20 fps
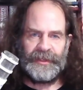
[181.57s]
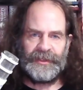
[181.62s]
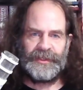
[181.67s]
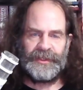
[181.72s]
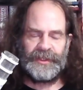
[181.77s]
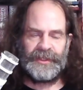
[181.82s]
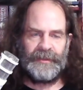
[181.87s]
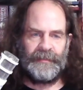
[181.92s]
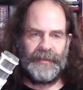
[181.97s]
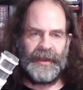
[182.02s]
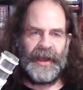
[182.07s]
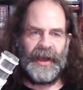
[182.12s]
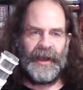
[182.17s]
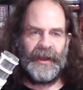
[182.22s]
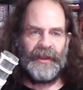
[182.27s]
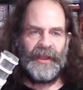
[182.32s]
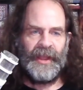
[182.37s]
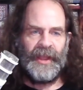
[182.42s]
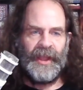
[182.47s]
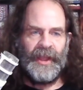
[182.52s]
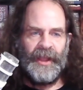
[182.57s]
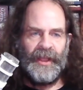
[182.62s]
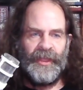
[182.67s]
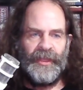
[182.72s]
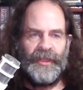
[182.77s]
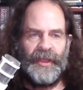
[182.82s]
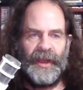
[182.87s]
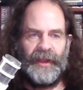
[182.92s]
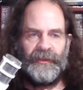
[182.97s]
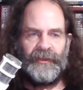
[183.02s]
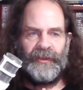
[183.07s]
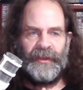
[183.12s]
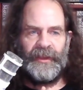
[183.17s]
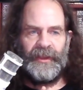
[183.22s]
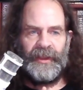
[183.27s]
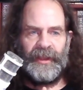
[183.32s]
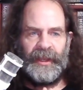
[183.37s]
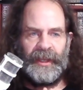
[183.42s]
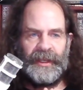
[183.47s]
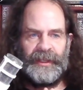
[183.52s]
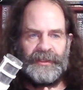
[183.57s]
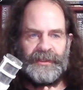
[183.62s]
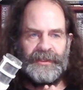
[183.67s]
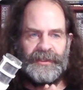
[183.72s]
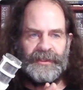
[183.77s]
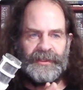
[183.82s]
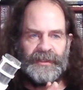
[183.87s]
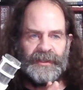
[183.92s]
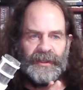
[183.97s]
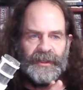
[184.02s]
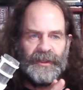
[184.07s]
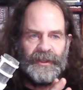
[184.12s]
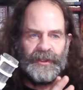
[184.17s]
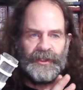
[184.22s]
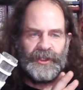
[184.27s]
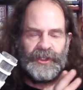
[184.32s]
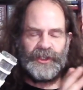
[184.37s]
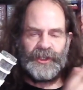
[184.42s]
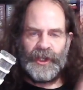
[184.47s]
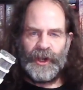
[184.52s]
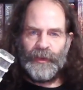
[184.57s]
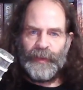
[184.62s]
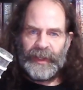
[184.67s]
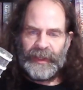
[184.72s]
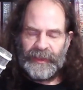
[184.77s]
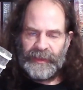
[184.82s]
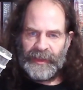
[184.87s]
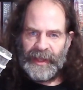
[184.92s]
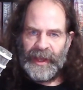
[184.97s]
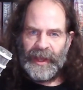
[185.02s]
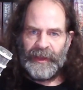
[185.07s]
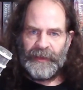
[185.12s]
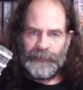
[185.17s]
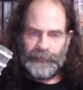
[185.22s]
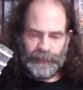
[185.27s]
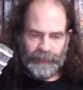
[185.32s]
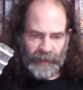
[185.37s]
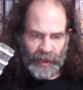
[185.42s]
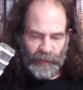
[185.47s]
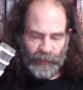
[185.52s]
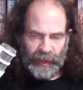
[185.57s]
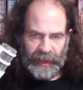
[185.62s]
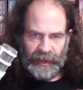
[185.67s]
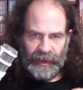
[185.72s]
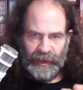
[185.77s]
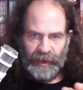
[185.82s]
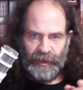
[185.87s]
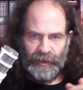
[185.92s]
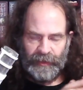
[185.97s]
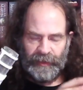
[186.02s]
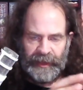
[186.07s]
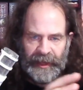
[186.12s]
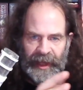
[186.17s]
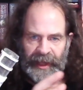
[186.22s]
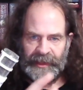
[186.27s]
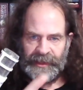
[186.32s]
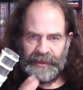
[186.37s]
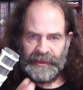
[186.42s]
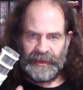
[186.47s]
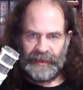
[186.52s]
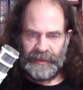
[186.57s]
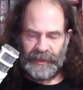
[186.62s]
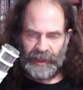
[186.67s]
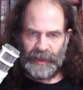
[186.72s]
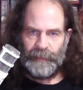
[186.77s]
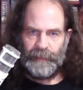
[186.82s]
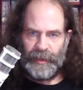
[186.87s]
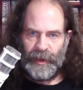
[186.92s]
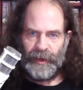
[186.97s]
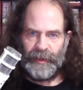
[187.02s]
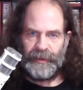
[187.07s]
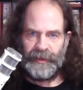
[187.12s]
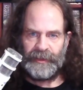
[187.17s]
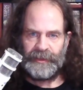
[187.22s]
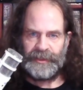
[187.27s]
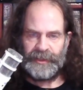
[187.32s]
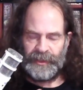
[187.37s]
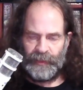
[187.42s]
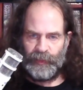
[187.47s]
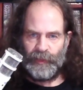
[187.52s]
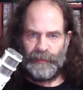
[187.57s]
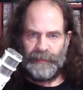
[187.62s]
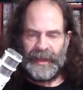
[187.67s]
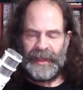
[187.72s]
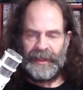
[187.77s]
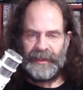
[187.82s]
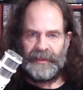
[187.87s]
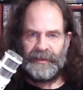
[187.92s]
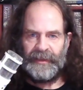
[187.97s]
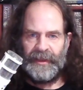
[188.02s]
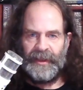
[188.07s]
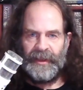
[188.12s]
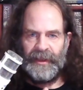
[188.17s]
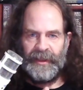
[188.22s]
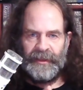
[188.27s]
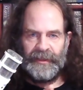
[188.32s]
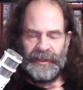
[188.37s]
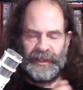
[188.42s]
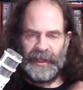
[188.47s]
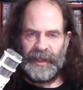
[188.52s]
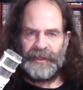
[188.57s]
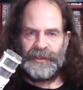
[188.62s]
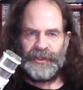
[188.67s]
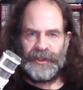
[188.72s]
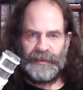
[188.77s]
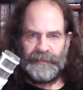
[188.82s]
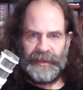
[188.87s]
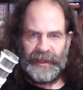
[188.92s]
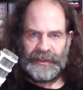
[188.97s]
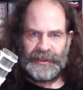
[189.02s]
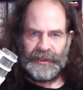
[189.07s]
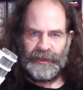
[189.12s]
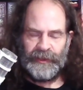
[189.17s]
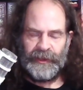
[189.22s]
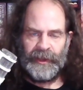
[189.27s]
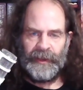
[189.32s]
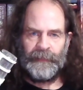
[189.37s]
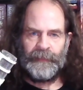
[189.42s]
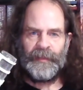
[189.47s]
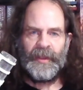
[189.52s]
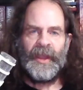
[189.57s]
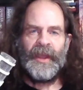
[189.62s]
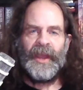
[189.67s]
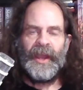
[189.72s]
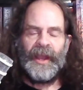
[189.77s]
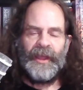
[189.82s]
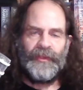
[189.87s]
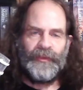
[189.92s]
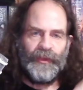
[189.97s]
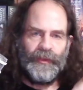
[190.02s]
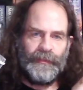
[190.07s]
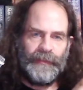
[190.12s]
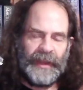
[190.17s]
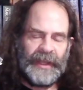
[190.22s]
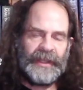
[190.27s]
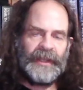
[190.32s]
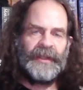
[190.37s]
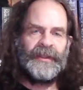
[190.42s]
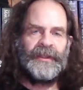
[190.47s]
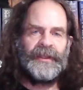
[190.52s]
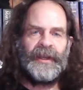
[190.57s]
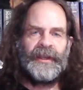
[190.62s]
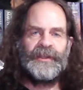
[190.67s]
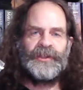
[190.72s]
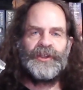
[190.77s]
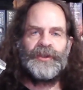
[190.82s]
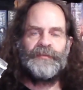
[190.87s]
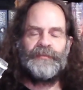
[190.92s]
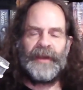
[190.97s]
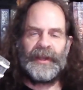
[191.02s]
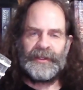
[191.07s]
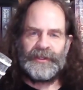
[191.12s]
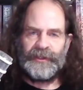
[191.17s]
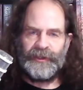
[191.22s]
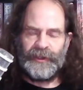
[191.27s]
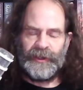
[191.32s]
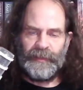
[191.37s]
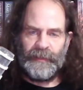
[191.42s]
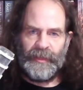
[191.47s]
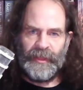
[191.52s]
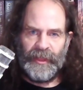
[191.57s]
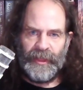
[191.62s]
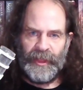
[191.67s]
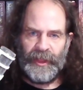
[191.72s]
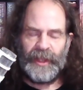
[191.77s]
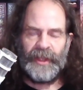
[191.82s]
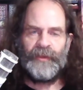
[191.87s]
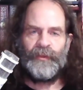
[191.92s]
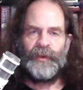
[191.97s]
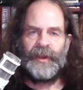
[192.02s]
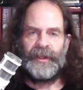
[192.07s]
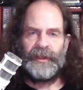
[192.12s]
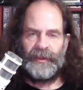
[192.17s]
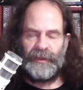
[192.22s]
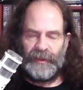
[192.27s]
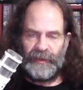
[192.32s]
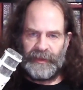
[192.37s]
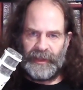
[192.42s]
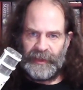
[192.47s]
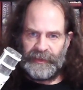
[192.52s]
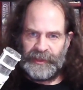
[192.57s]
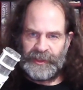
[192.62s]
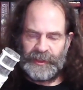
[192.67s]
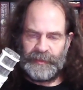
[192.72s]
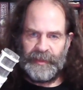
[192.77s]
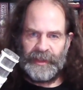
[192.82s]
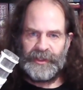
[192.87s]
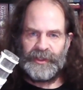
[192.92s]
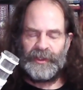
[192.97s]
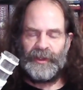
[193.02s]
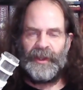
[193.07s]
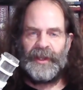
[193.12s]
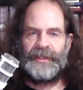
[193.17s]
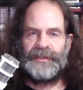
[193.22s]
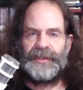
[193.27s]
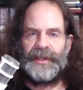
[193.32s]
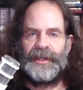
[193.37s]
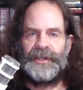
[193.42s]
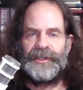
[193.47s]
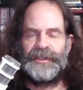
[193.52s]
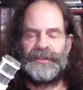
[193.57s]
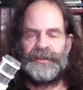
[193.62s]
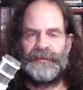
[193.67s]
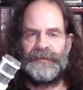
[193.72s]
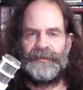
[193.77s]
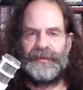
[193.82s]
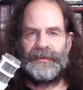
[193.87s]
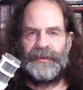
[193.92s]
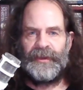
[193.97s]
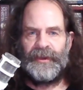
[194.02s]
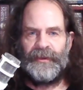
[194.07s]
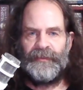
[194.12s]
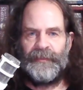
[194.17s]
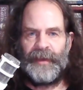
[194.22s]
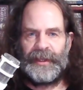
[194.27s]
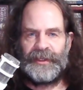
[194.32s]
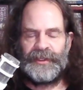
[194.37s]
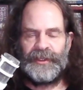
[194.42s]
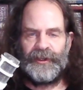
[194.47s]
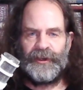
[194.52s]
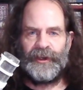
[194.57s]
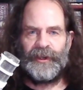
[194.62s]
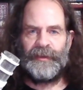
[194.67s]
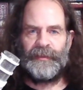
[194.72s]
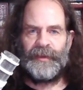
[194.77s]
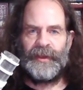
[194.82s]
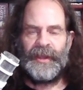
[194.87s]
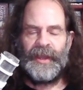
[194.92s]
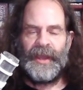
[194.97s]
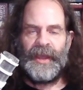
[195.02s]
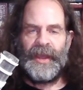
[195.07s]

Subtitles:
is just about that it's showing that we can create the components that will make the ancient bacterium. And through making the ancient bacterium, then we can look at the specialization of bacterium,